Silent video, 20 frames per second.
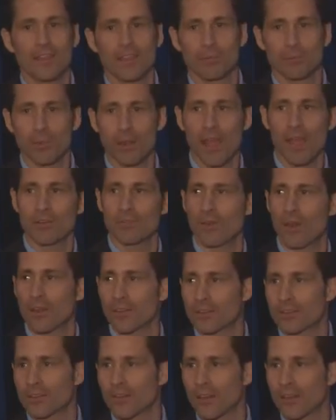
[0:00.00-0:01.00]
the implied
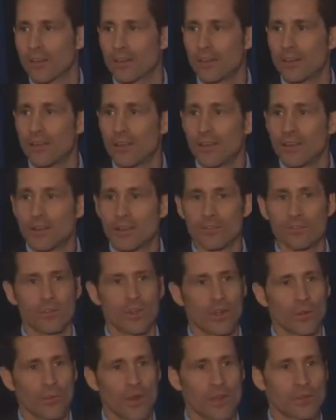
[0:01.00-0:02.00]
volatility
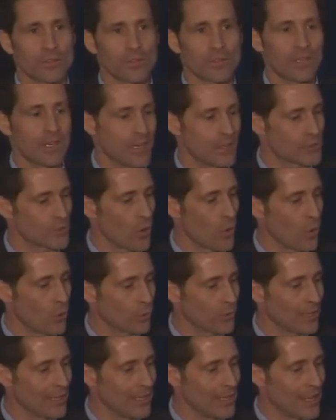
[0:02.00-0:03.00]
consideration is
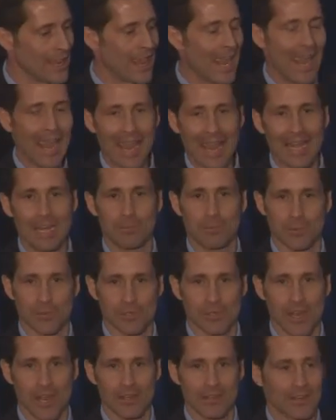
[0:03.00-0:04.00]
only
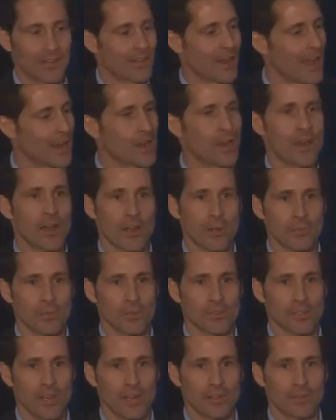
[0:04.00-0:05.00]
80%, not
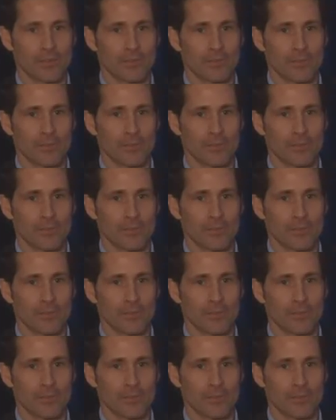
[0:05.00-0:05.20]
100%.